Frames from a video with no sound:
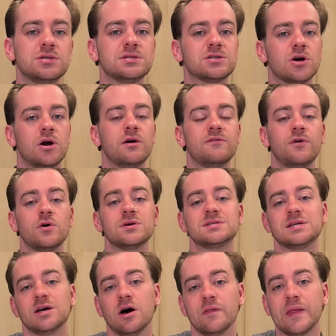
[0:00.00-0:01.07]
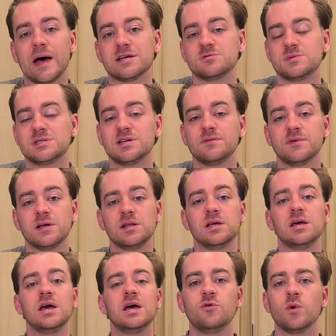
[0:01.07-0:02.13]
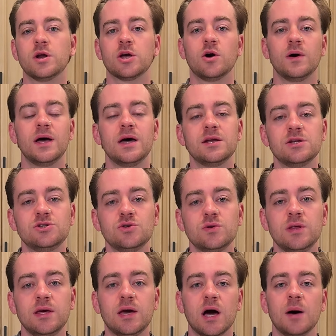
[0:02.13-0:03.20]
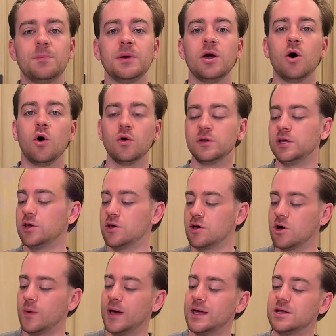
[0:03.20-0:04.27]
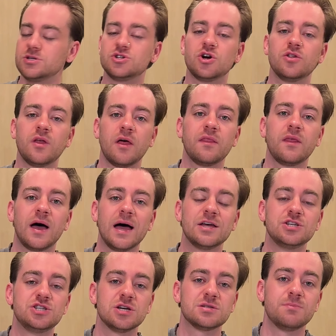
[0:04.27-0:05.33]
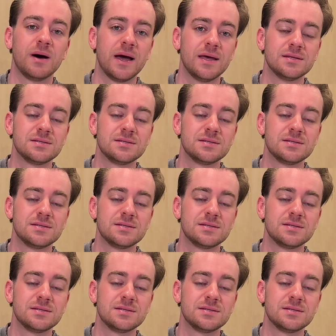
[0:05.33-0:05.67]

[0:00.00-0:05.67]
to start focusing on that specifically. If you want to go ahead and do the cupping only, you can go ahead and turn on that just by